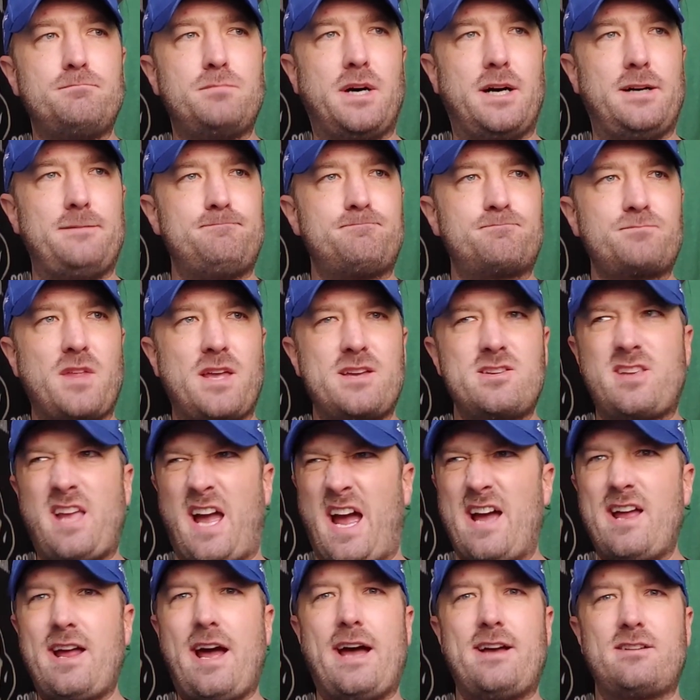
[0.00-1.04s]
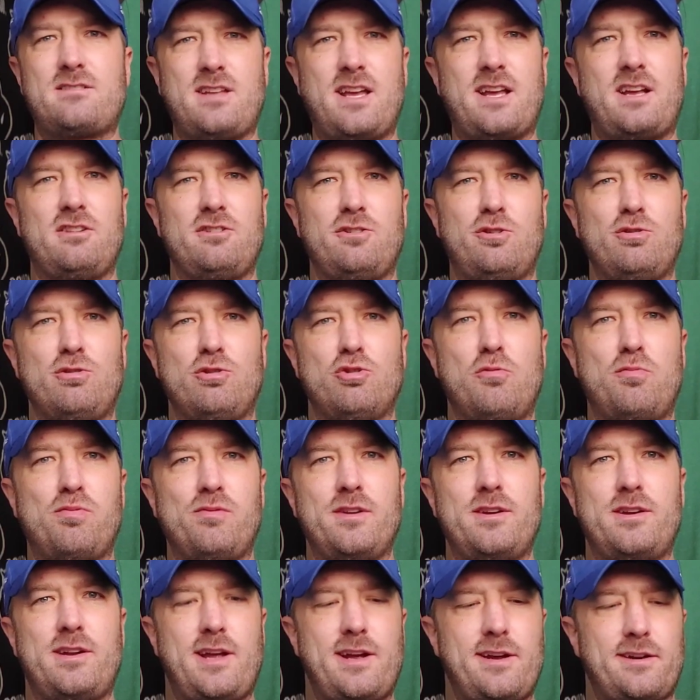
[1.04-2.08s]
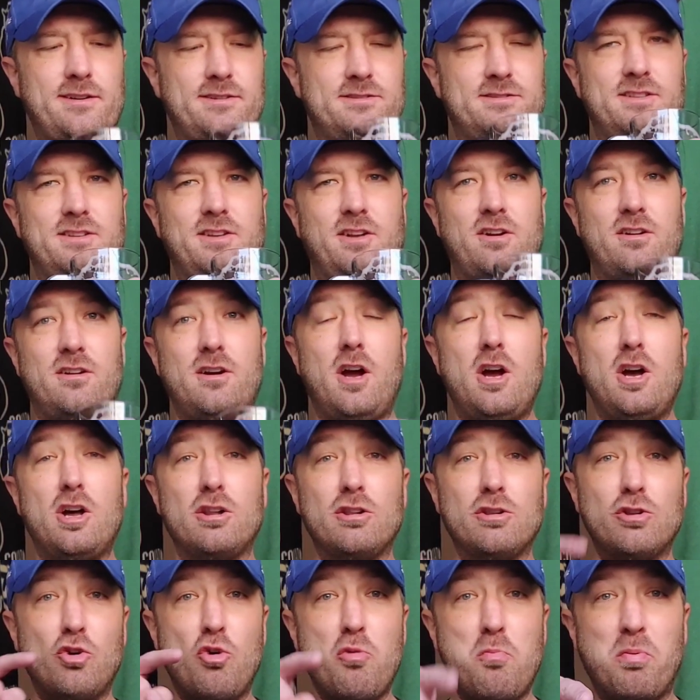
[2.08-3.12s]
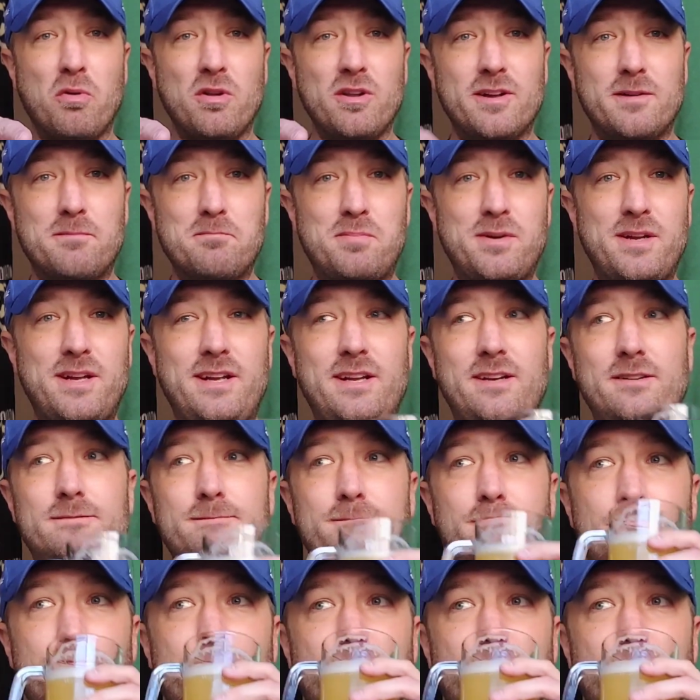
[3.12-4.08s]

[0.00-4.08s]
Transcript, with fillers: but has like a little lupulin dankness in there. Lupulin, Pete.